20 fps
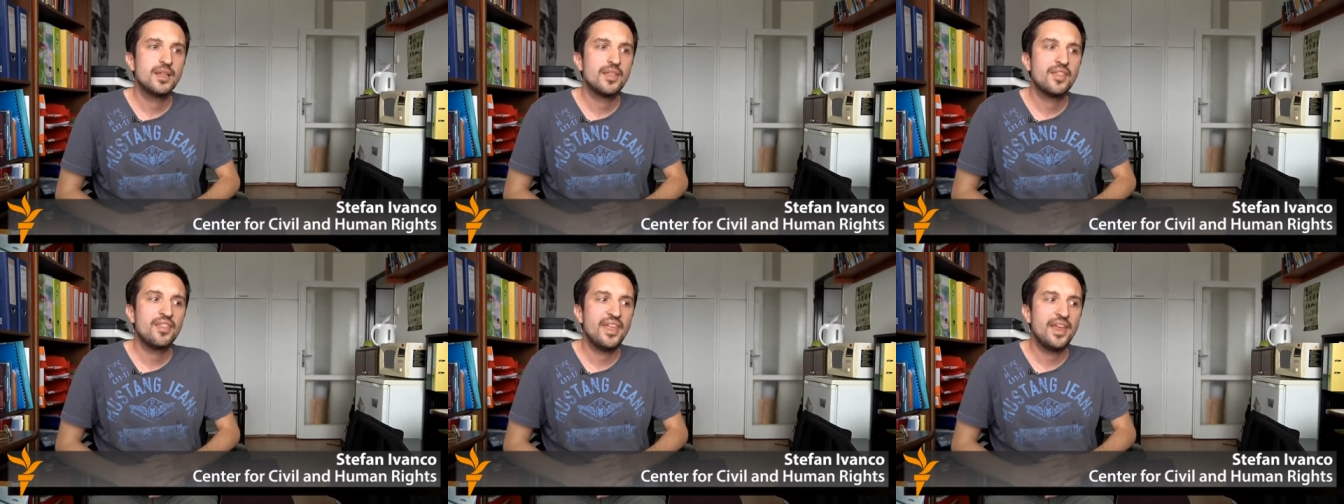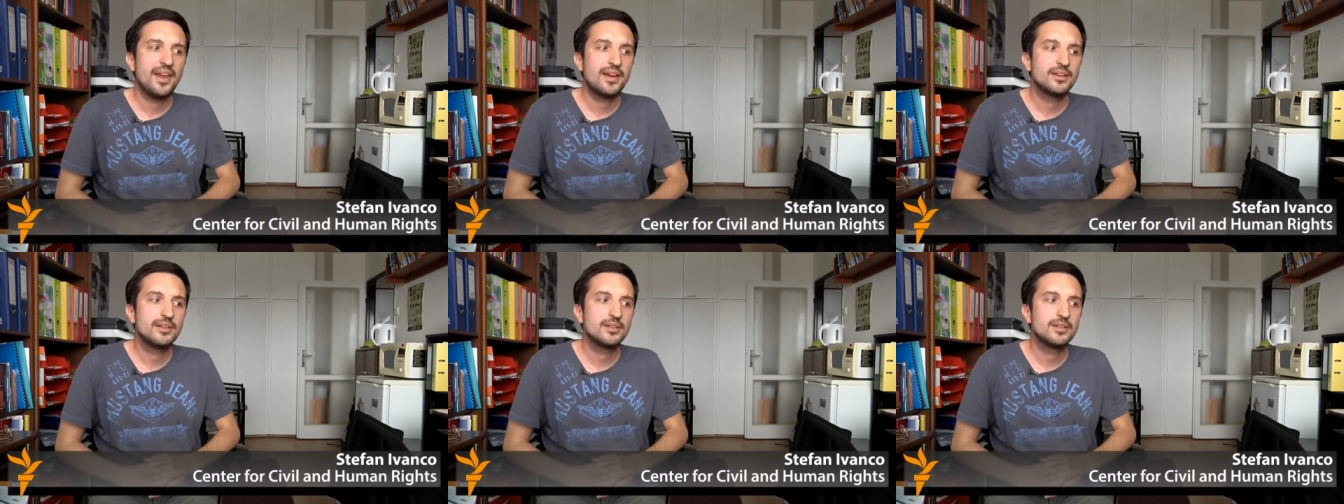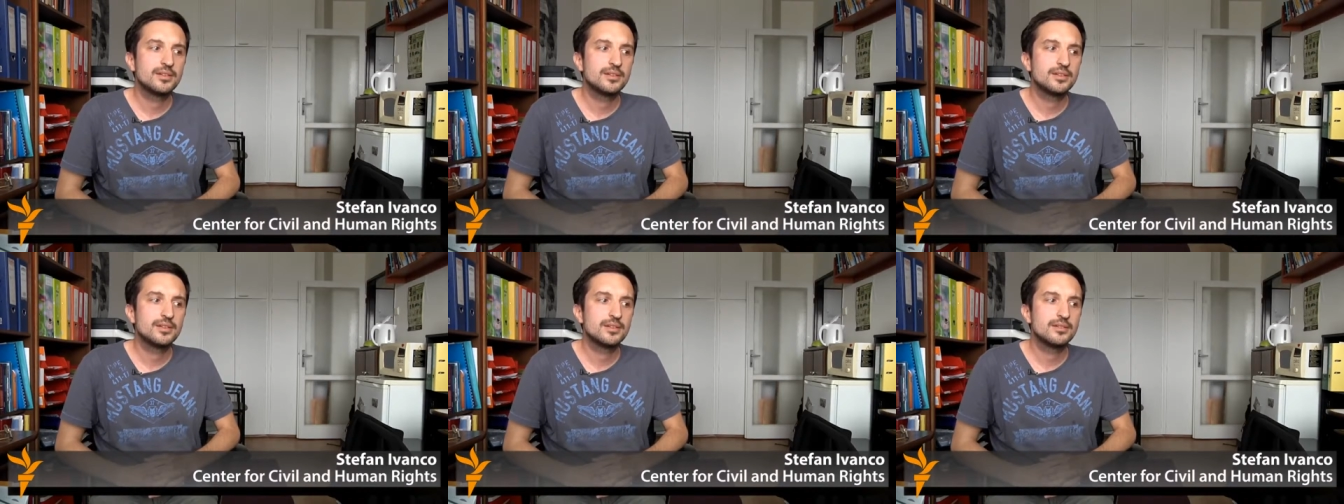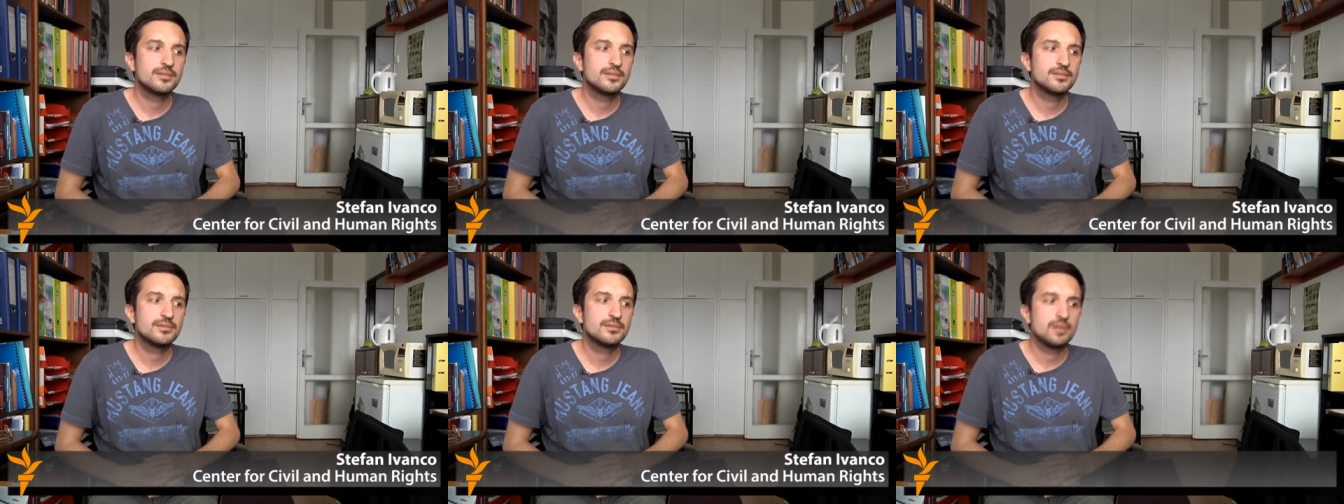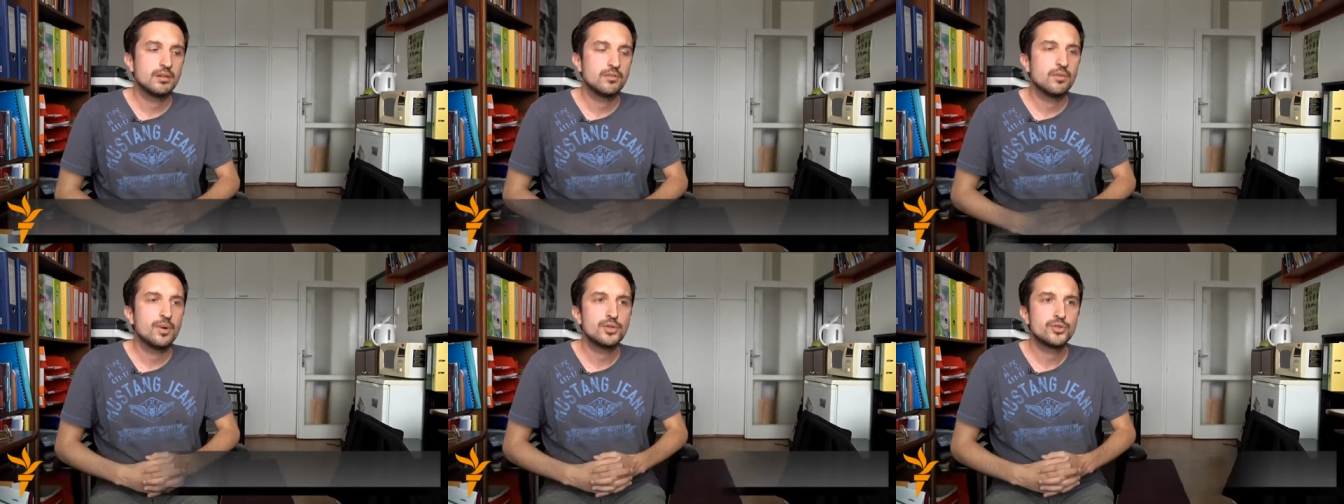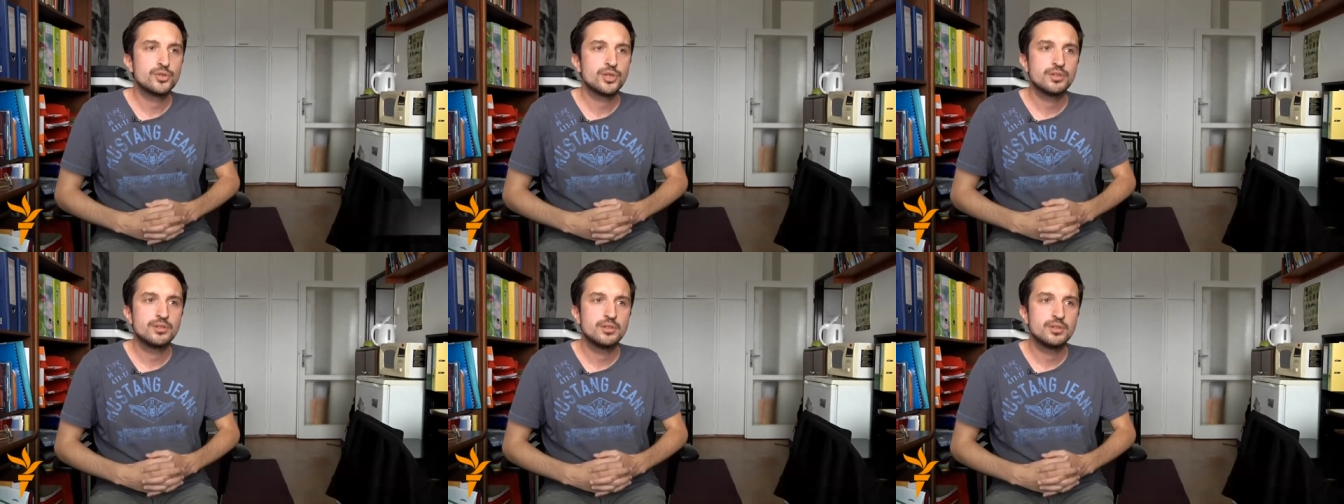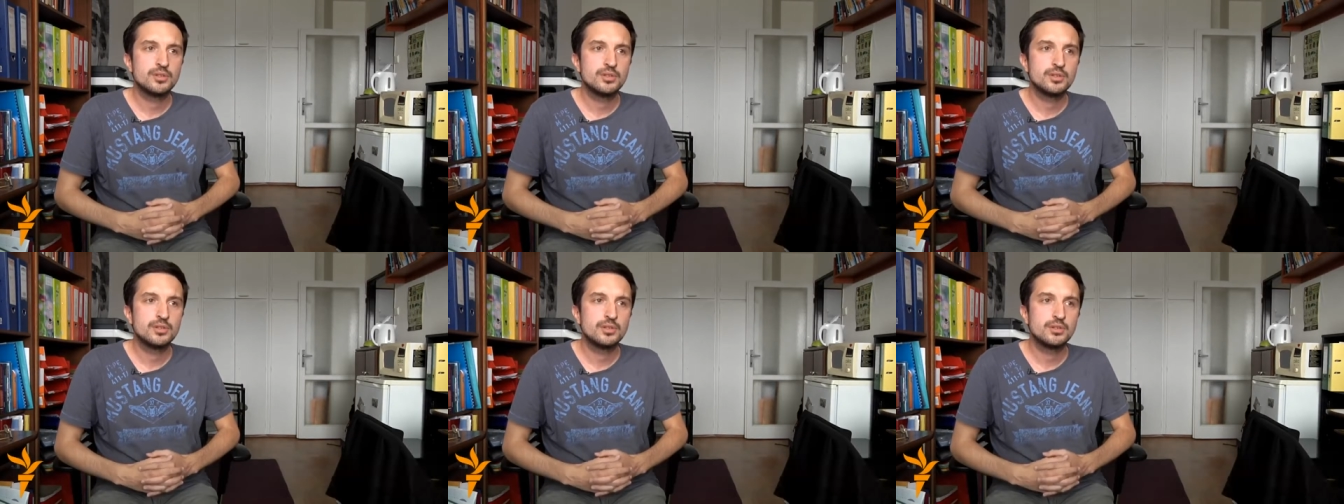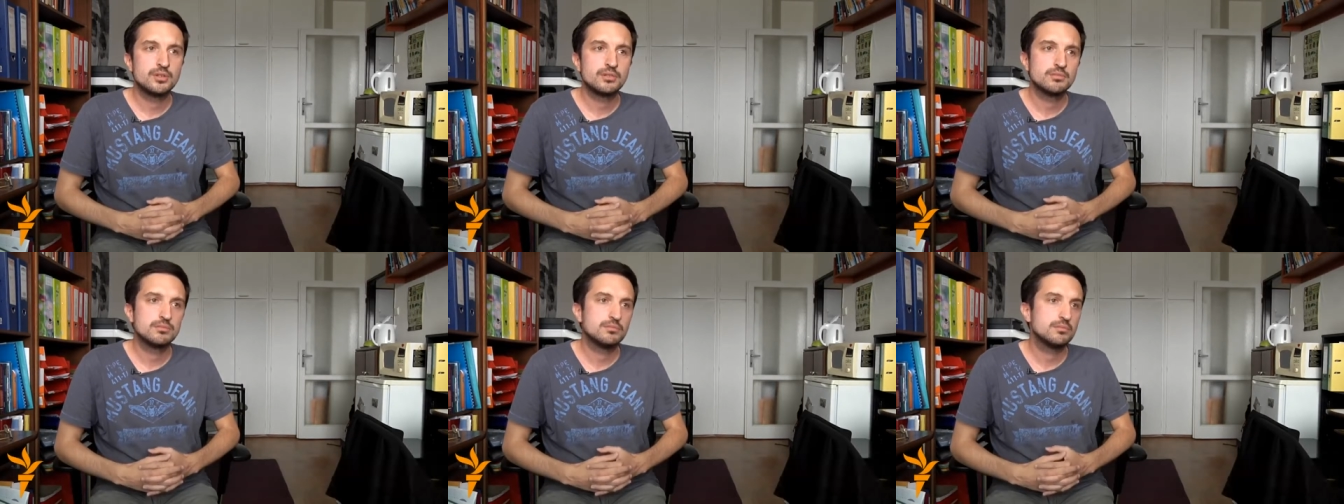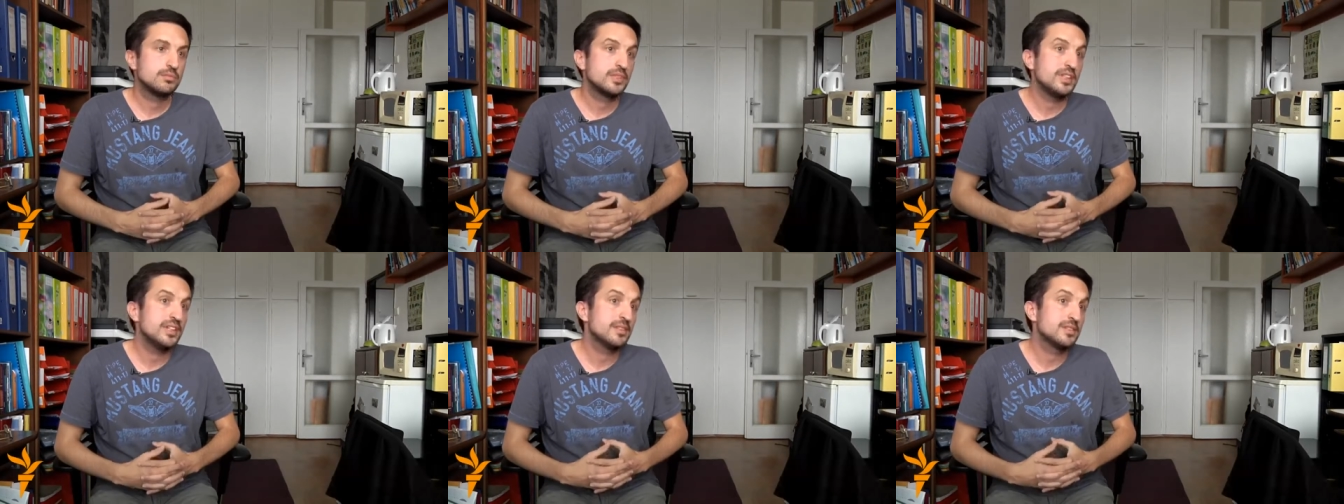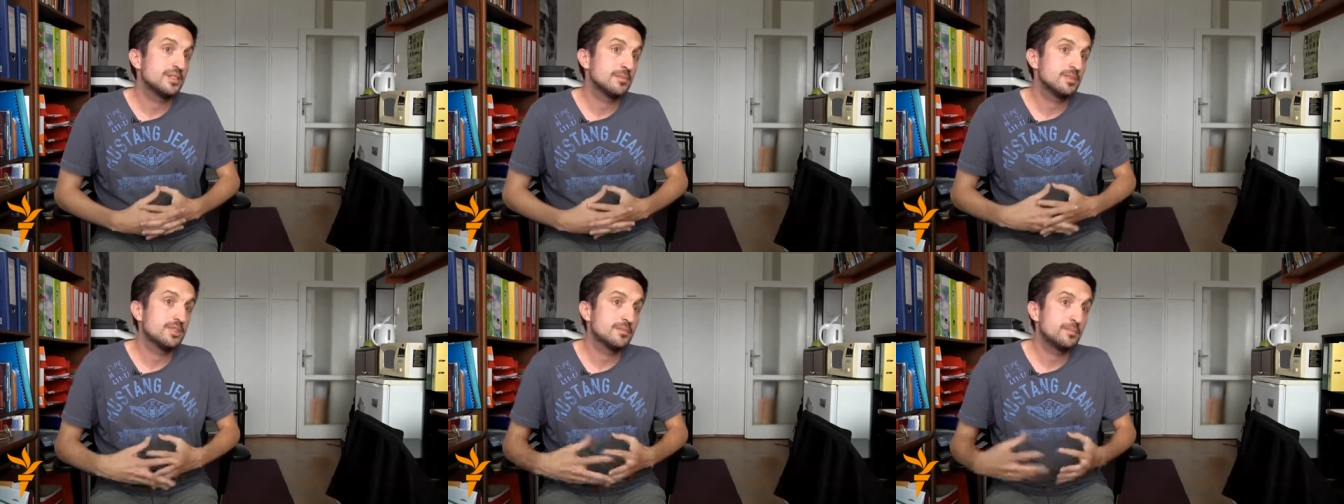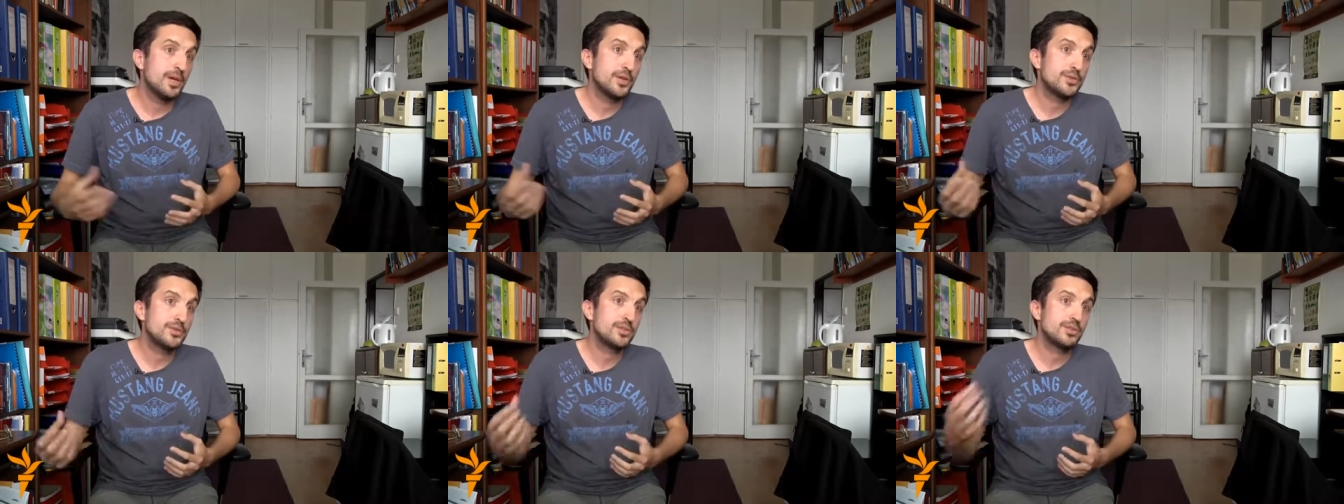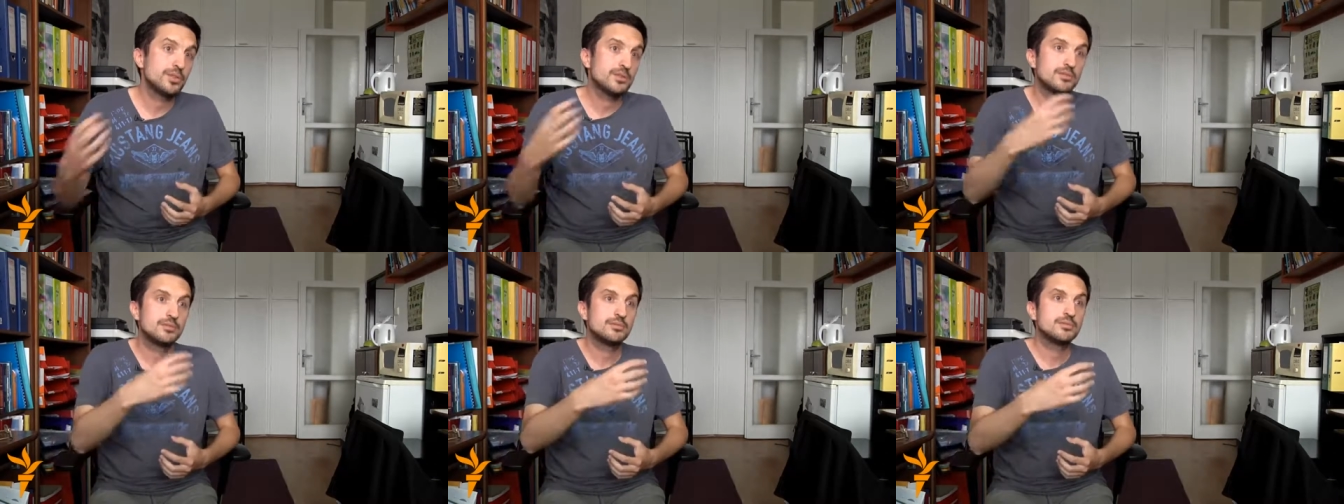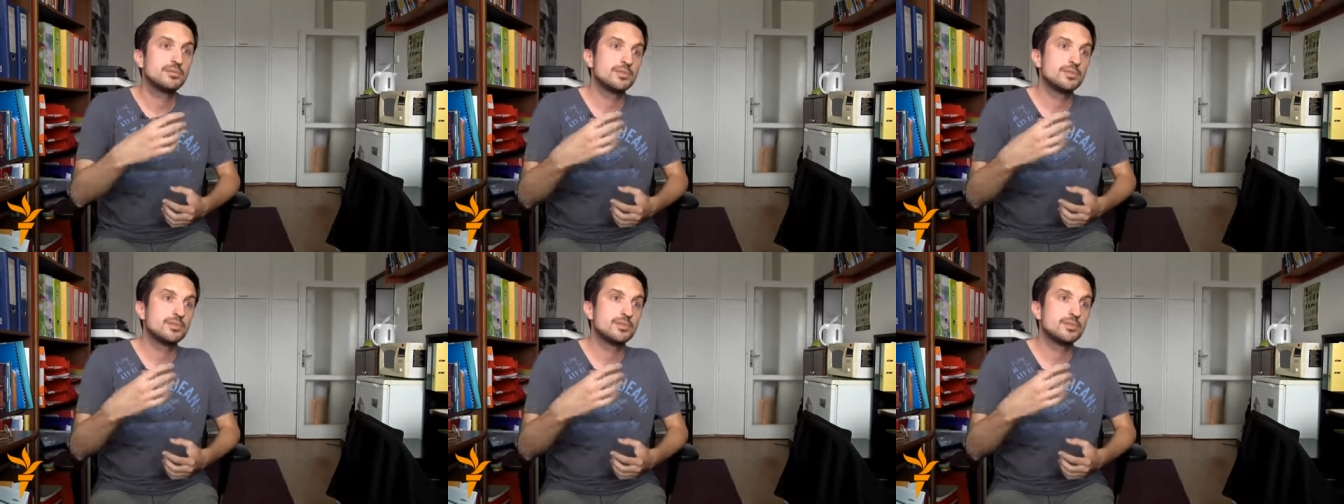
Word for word: think that Roma children need some special